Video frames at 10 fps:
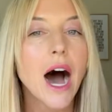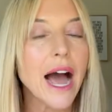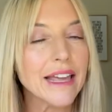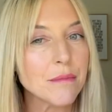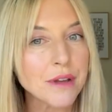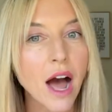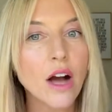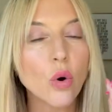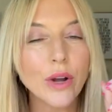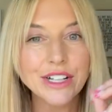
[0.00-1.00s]
I am
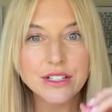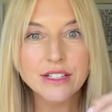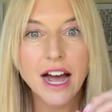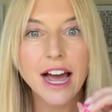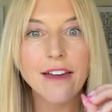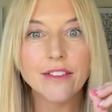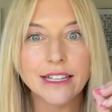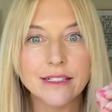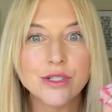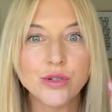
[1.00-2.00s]
not going to dive
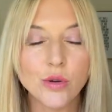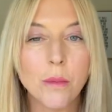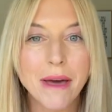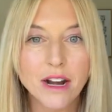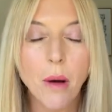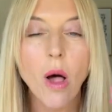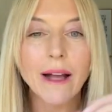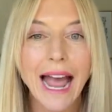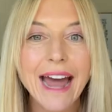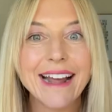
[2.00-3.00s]
into
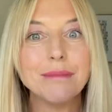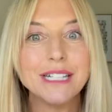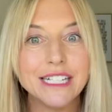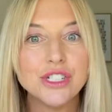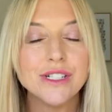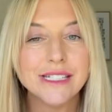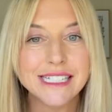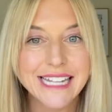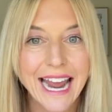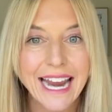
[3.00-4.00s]
metabolic adaptation
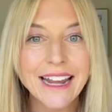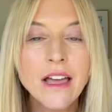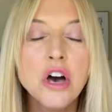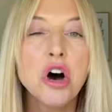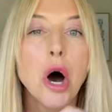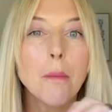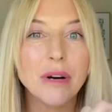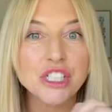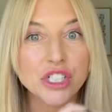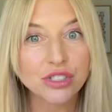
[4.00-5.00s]
today,
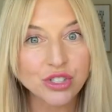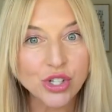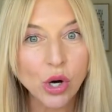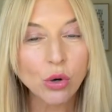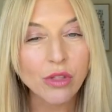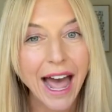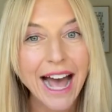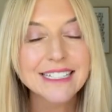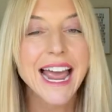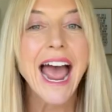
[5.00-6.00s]
but just know
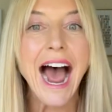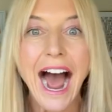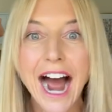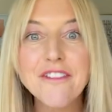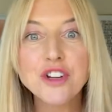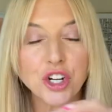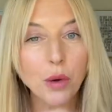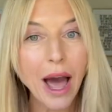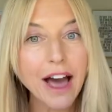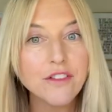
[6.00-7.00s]
that after
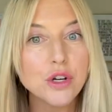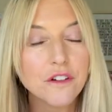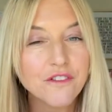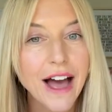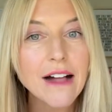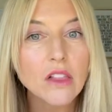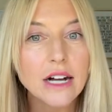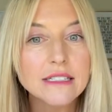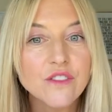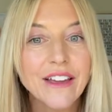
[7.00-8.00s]
you have your fat
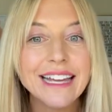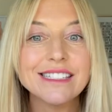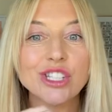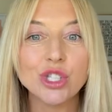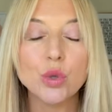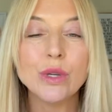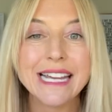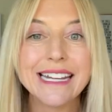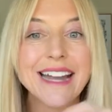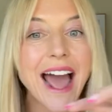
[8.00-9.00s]
loss phase, you
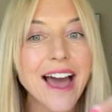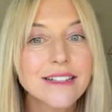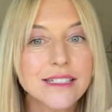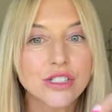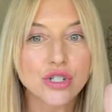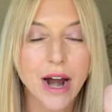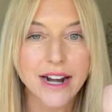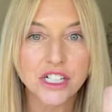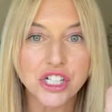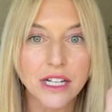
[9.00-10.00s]
need an exit
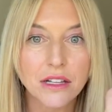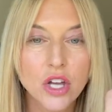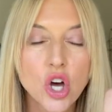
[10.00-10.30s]
strategy.